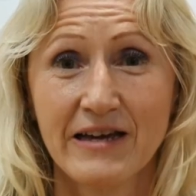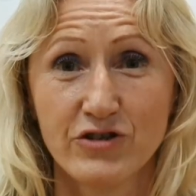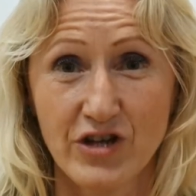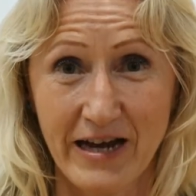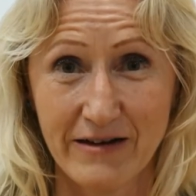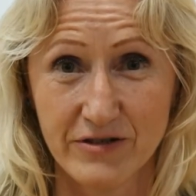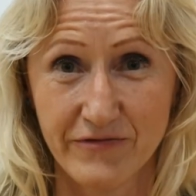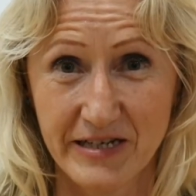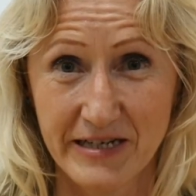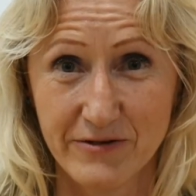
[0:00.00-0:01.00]
check out the
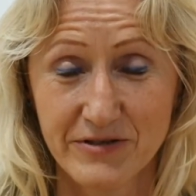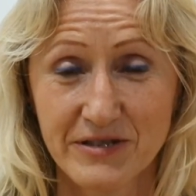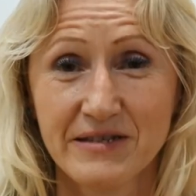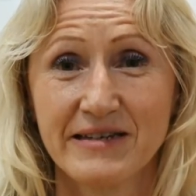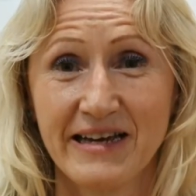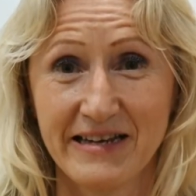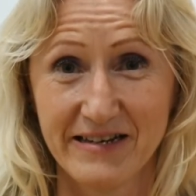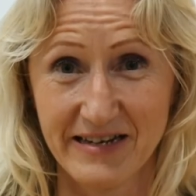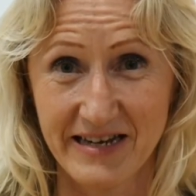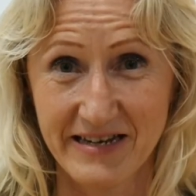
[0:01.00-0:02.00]
videos in the
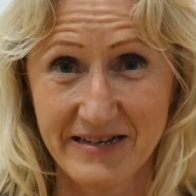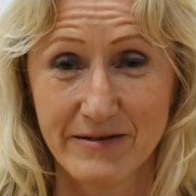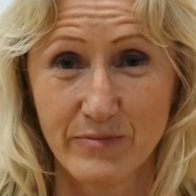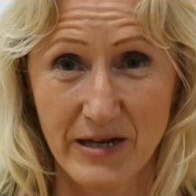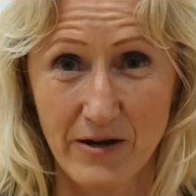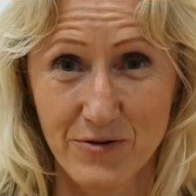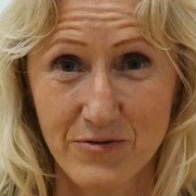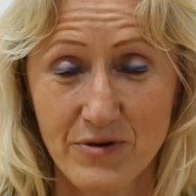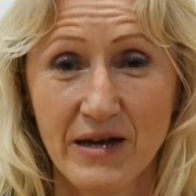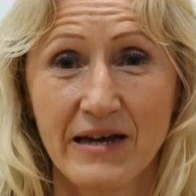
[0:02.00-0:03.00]
link
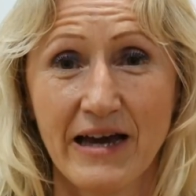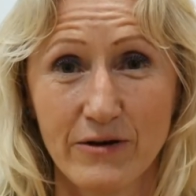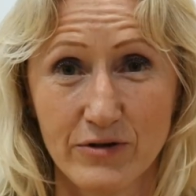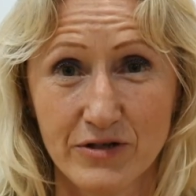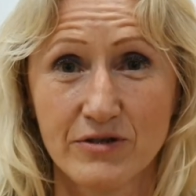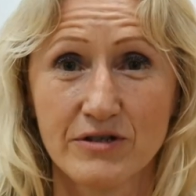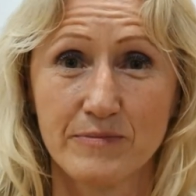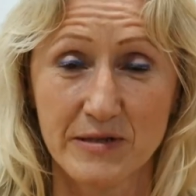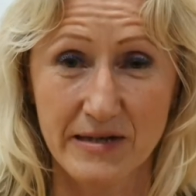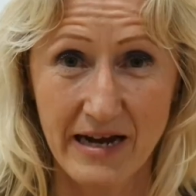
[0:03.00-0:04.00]
below, and also
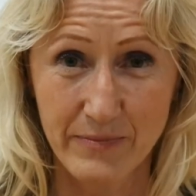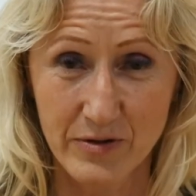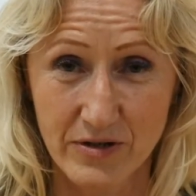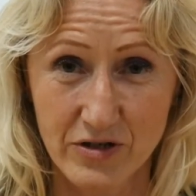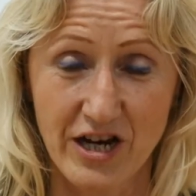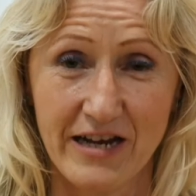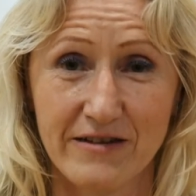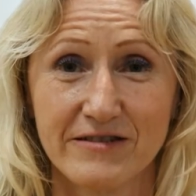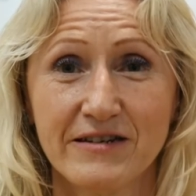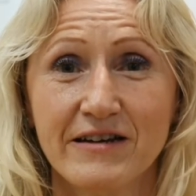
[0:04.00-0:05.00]
subscribe to the
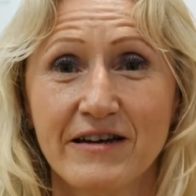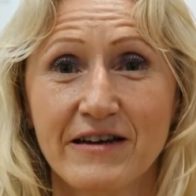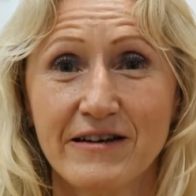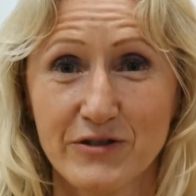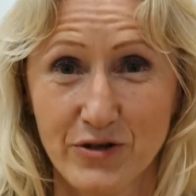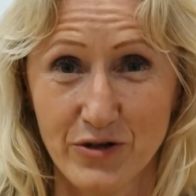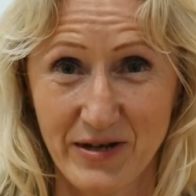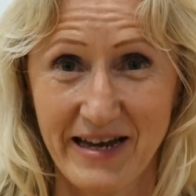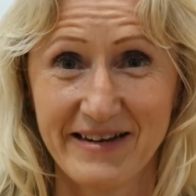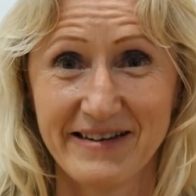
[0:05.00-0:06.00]
channel so you
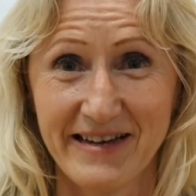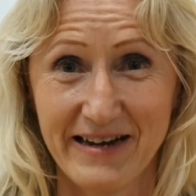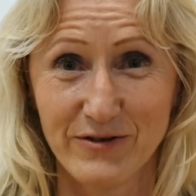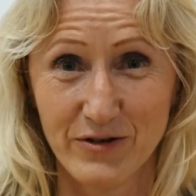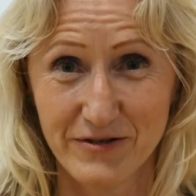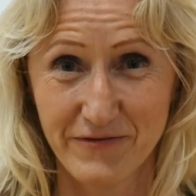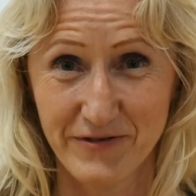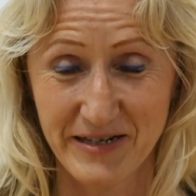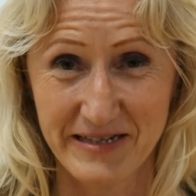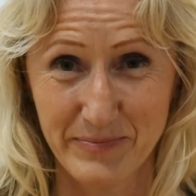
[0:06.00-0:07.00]
can get all the
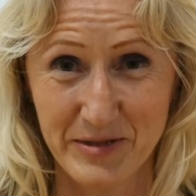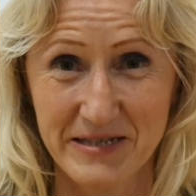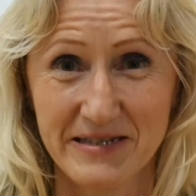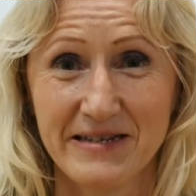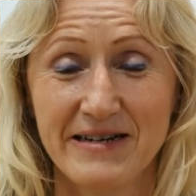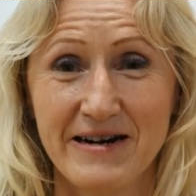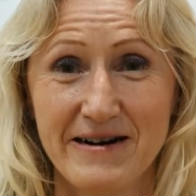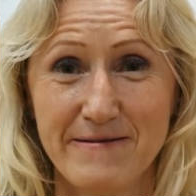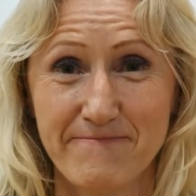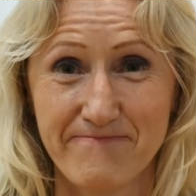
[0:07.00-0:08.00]
free tips
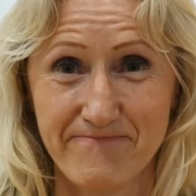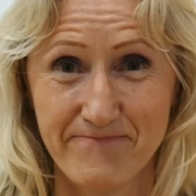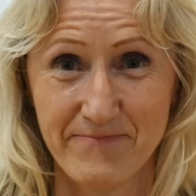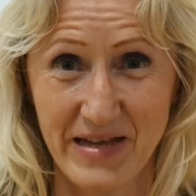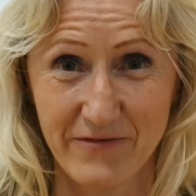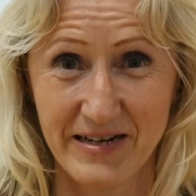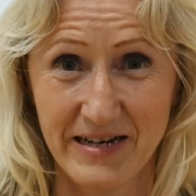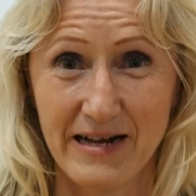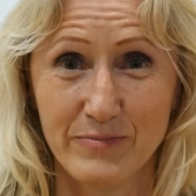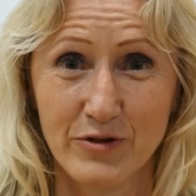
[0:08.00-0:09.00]
um, that will
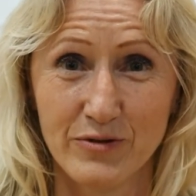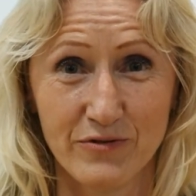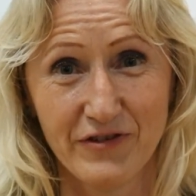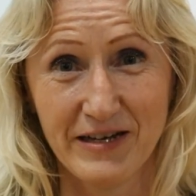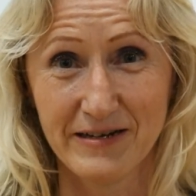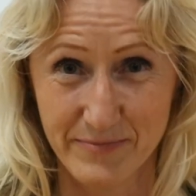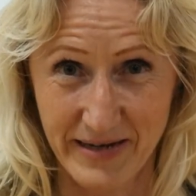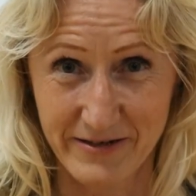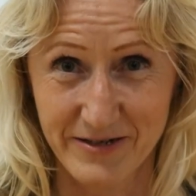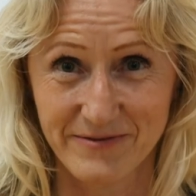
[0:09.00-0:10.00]
help you to feel
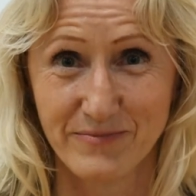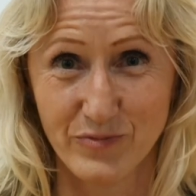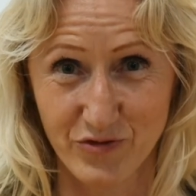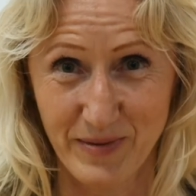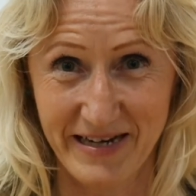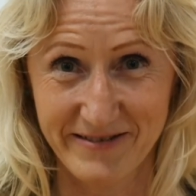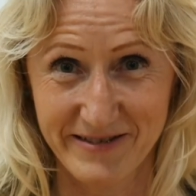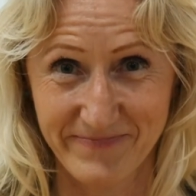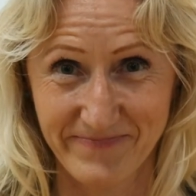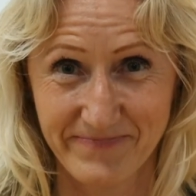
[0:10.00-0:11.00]
better, move better.
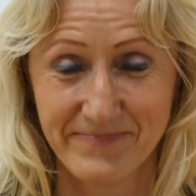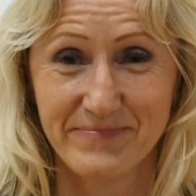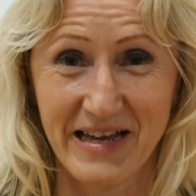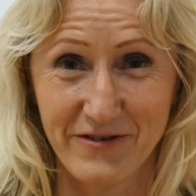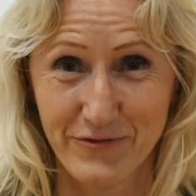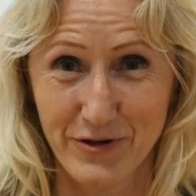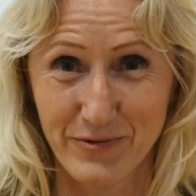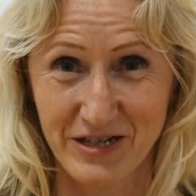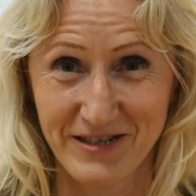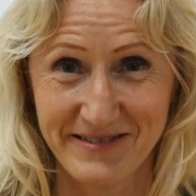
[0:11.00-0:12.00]
Thank you for
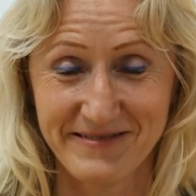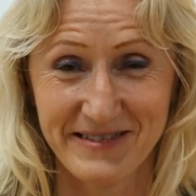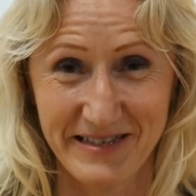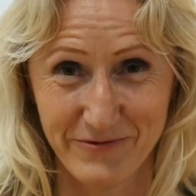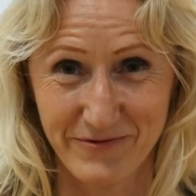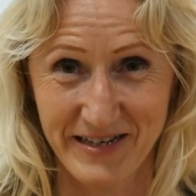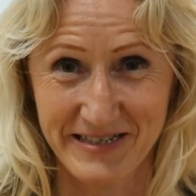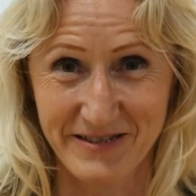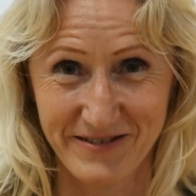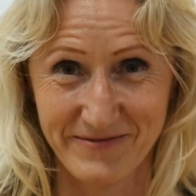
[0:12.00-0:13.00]
watching. See you very
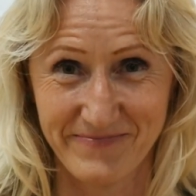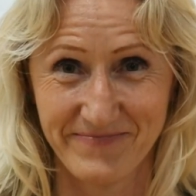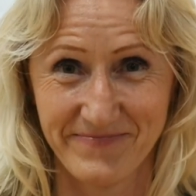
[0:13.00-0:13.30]
soon.